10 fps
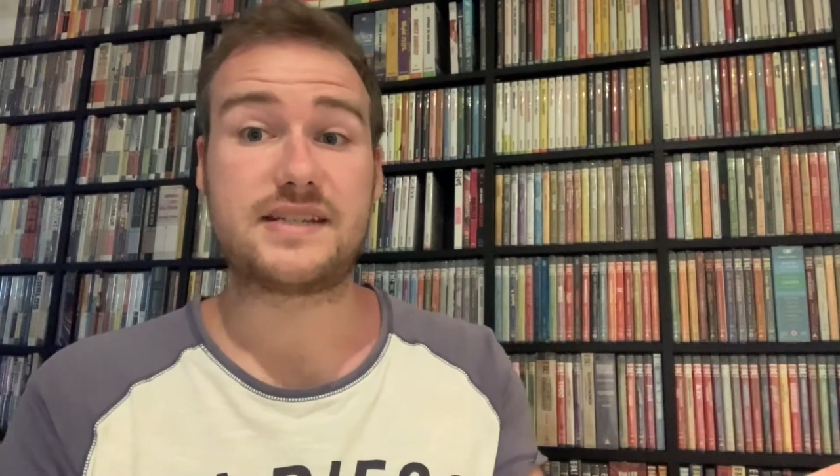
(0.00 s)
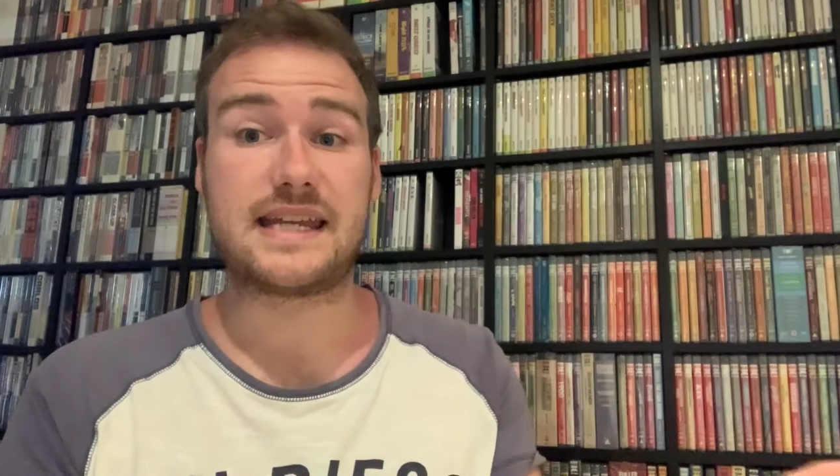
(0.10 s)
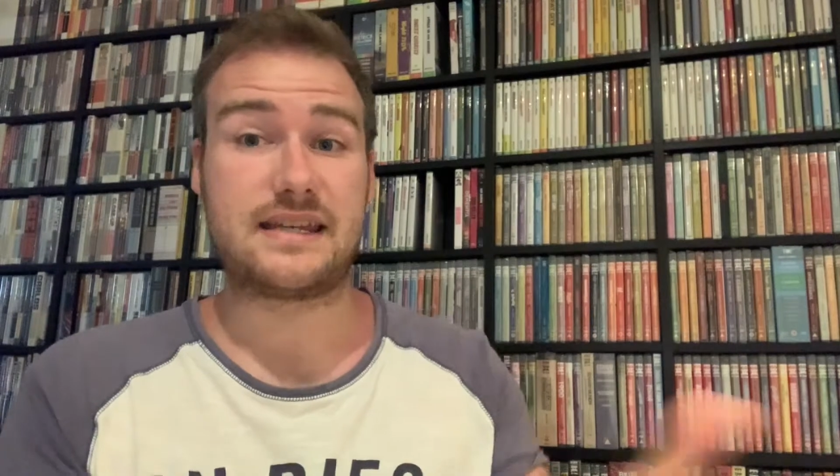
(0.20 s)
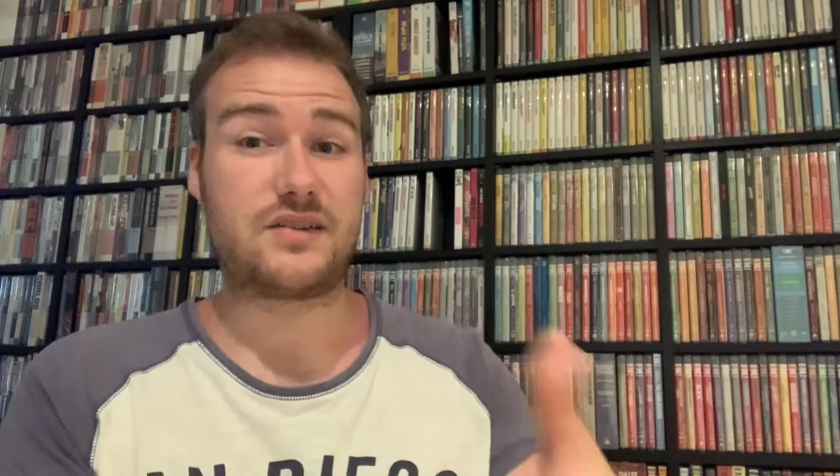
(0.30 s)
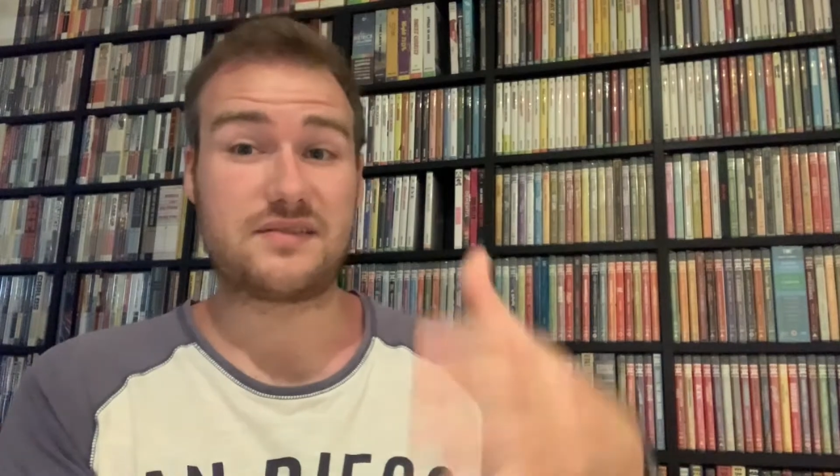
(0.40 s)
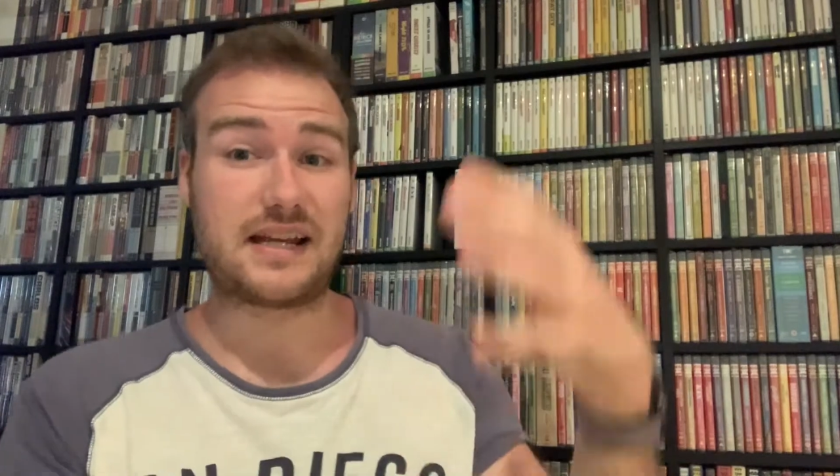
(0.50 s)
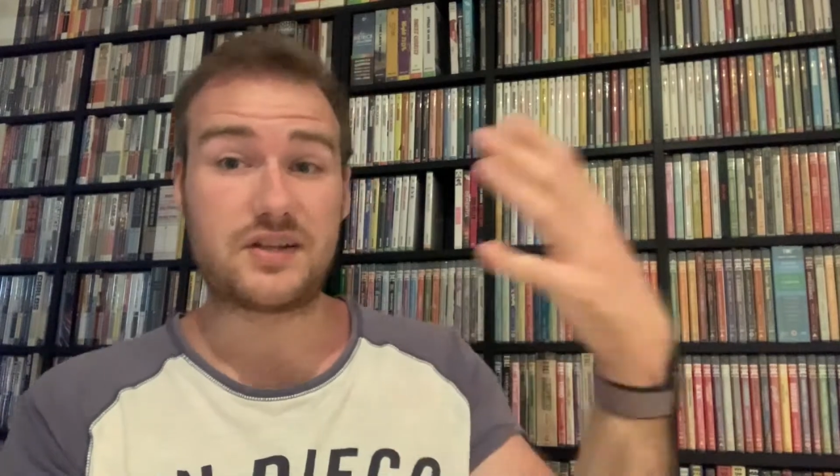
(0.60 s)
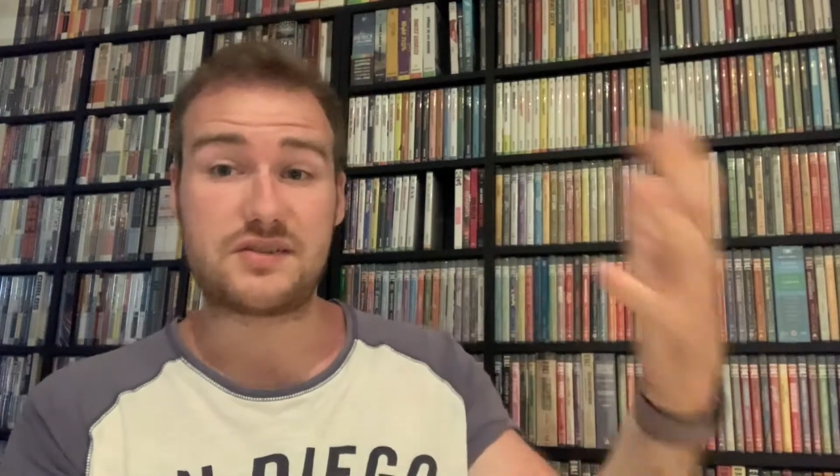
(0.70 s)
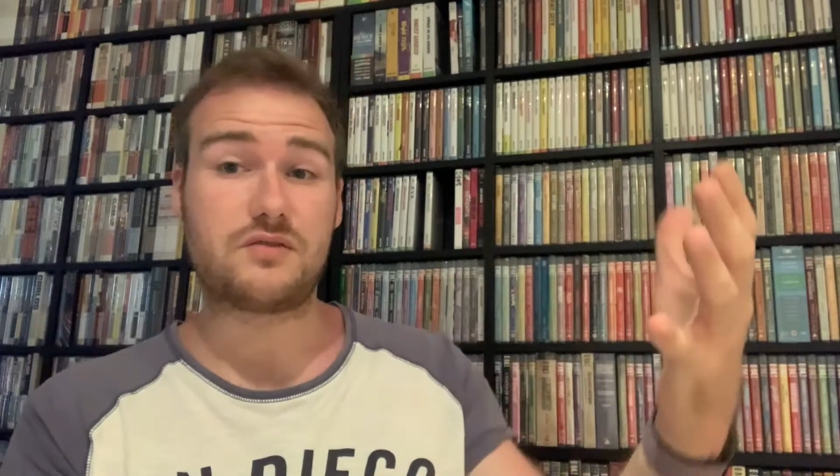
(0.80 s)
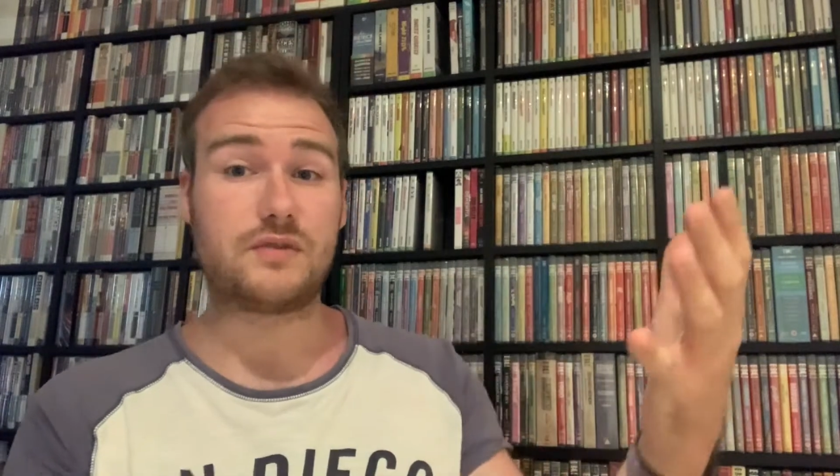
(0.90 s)
again because I
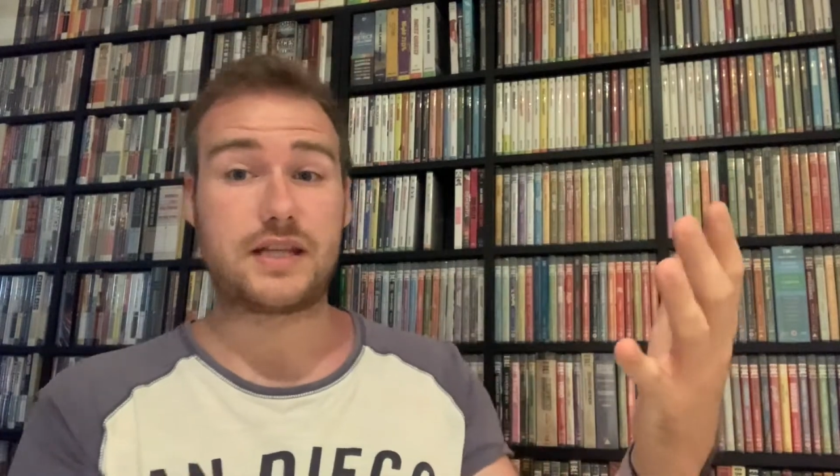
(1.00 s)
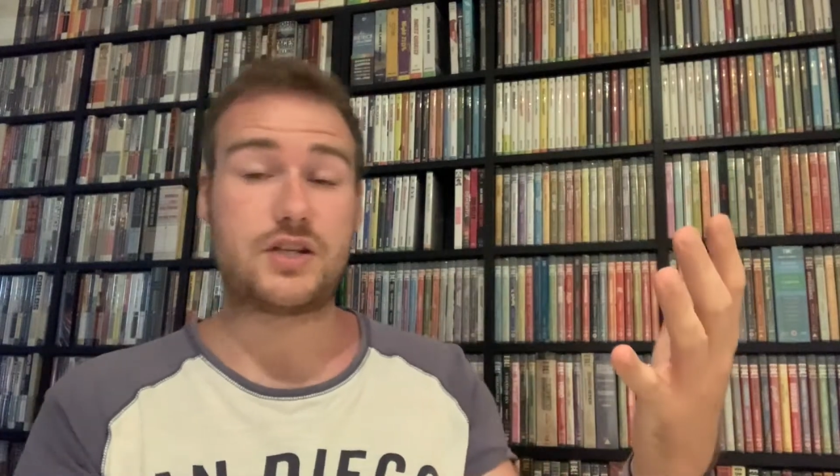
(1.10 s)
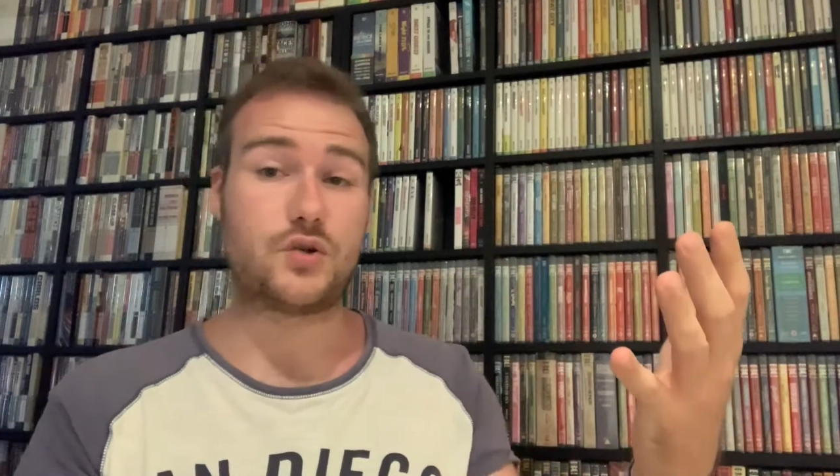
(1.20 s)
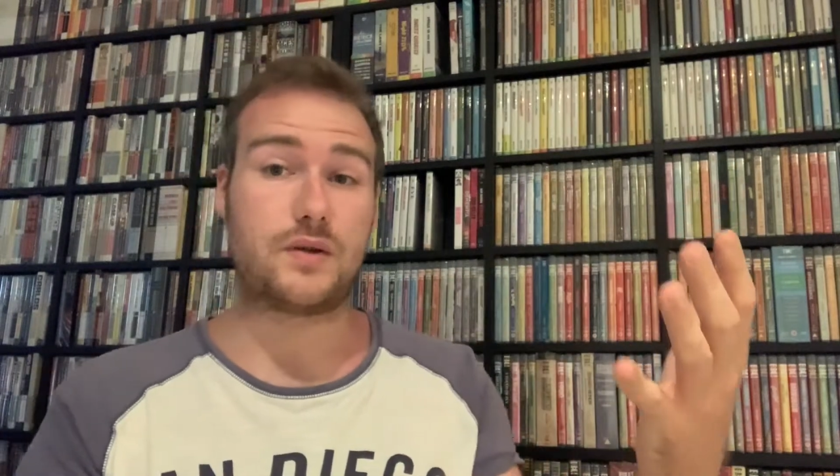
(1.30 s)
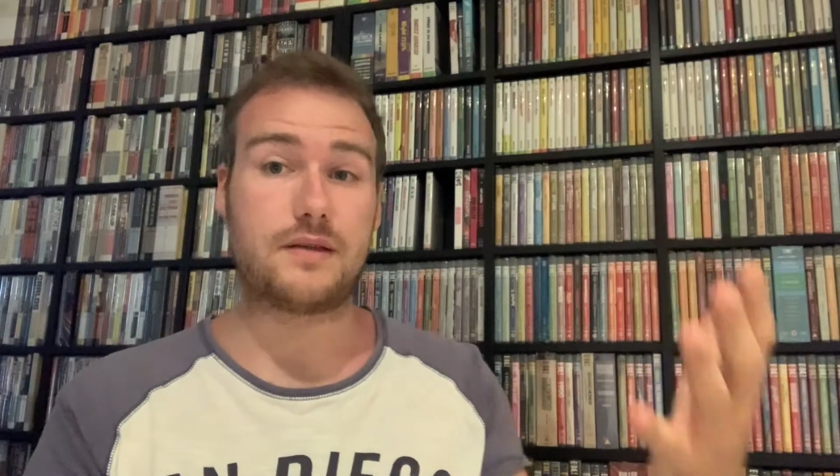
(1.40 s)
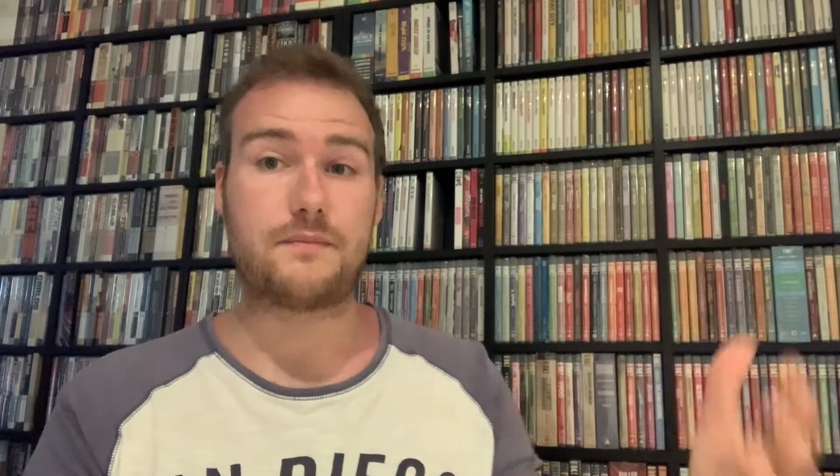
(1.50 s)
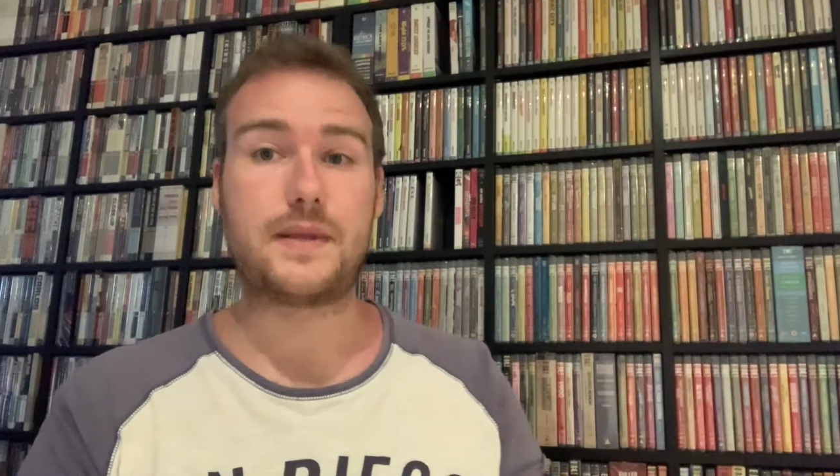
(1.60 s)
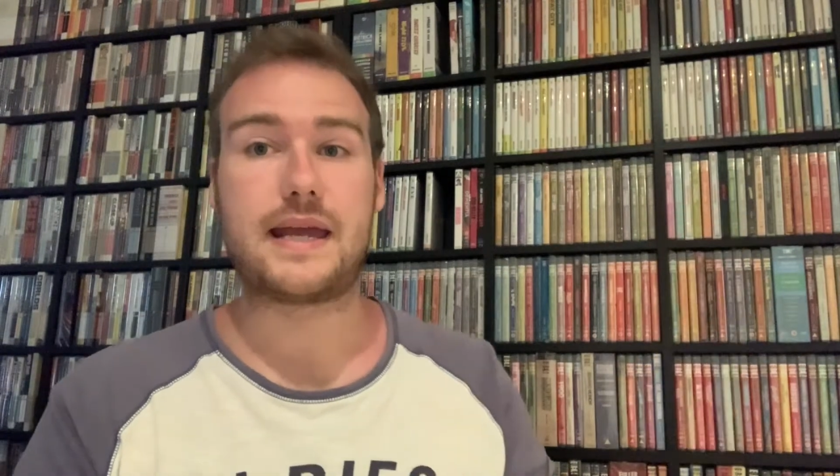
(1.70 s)
used to really enjoy them.